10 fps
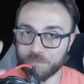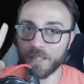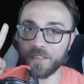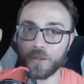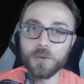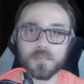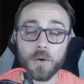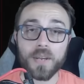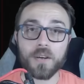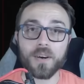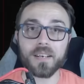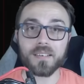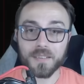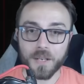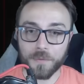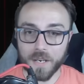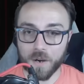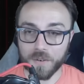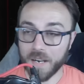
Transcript: Please hold. Okay, great. There we go.